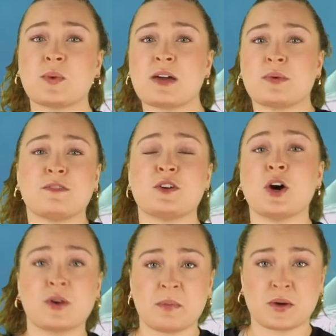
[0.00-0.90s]
way we've
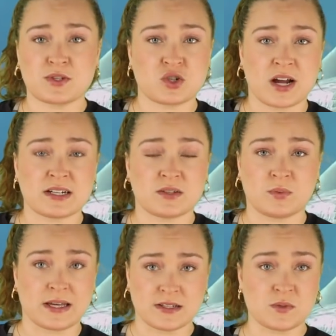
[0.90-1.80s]
known about stranded
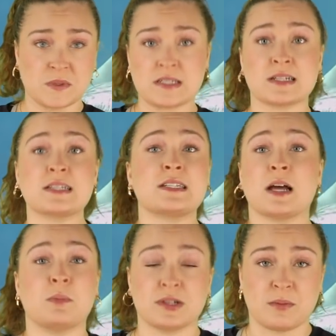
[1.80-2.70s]
whales was to
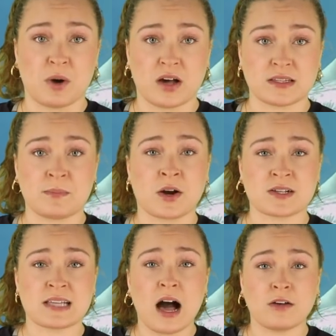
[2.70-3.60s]
stumble upon them
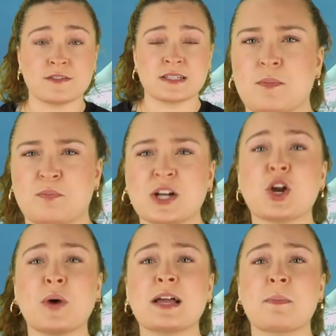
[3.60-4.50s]
ourselves. But
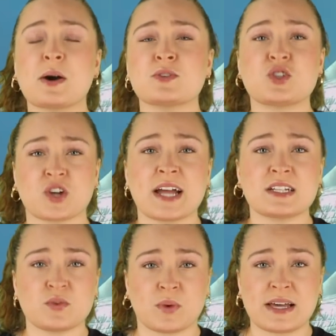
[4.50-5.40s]
knowing about
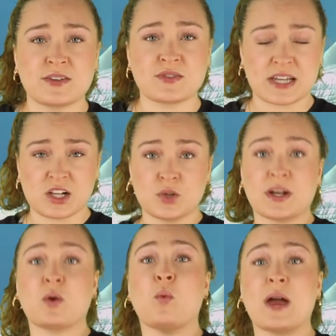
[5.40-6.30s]
stranded whales,
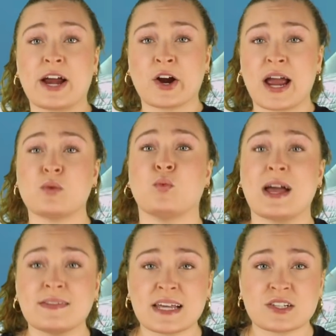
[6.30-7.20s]
including where and
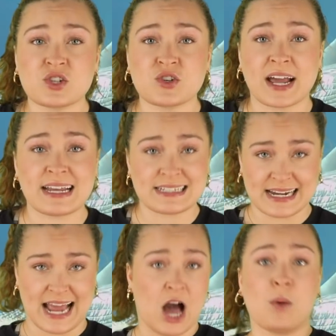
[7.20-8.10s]
when they strand
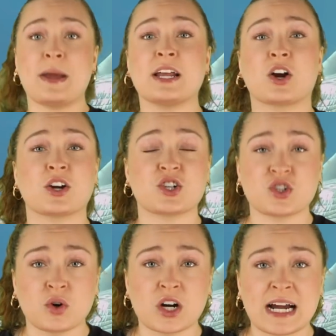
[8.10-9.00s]
and how many are
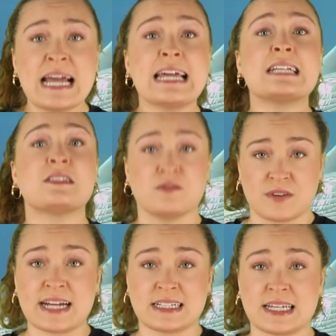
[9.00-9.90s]
ashore, is
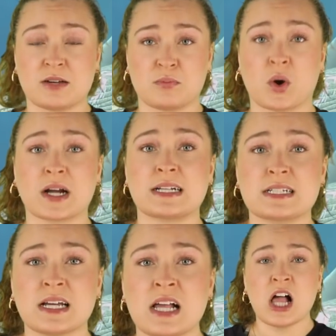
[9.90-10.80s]
vitally
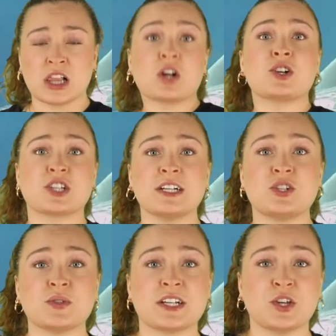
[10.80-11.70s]
important, largely
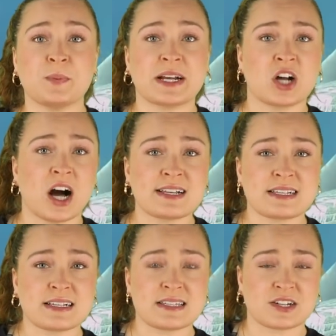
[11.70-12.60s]
due to human causes